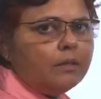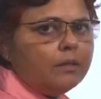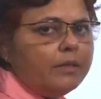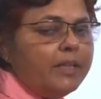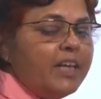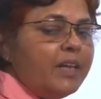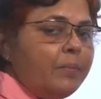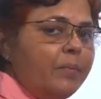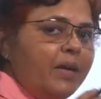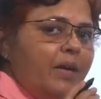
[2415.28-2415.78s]

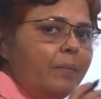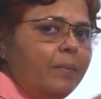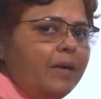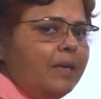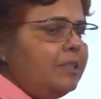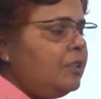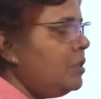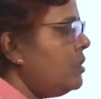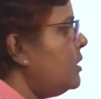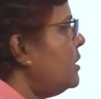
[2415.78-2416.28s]
There may be
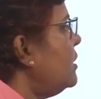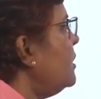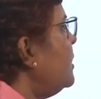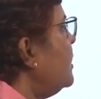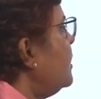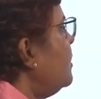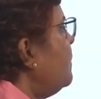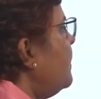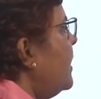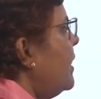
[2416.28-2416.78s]

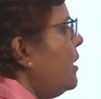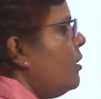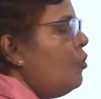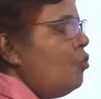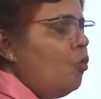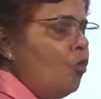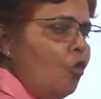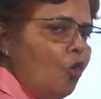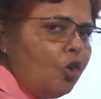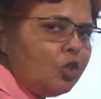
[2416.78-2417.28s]
instances where
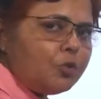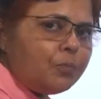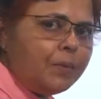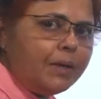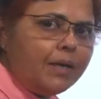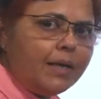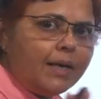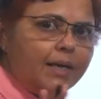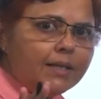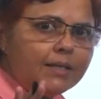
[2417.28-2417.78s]
no
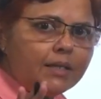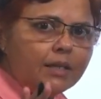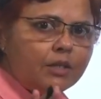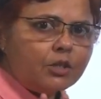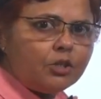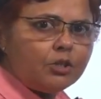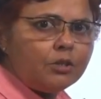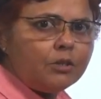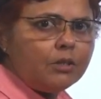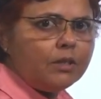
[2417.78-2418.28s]

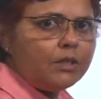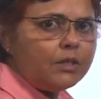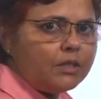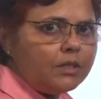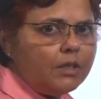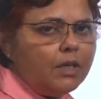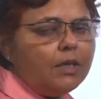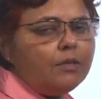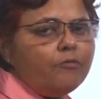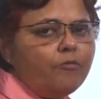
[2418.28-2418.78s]
hospitalization is
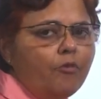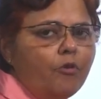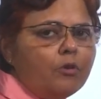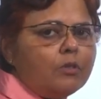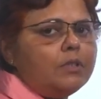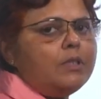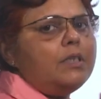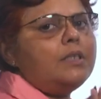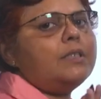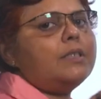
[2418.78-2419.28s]
done for
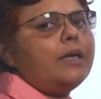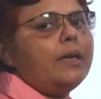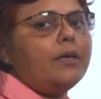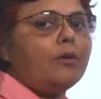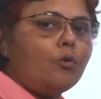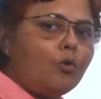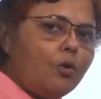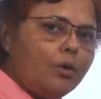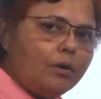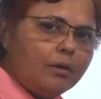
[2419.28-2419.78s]
these at
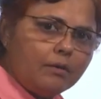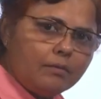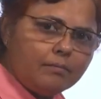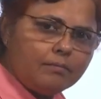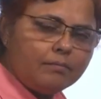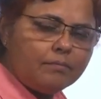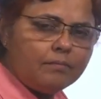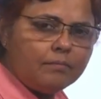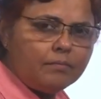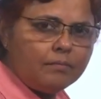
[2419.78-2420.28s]
all,
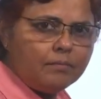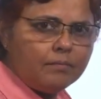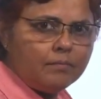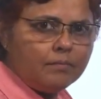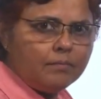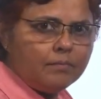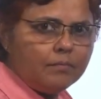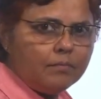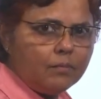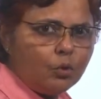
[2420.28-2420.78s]

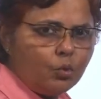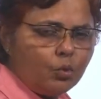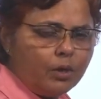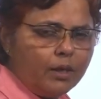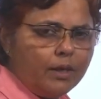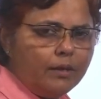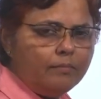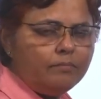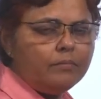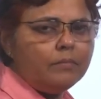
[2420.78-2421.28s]

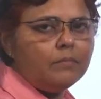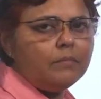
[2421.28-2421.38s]
okay.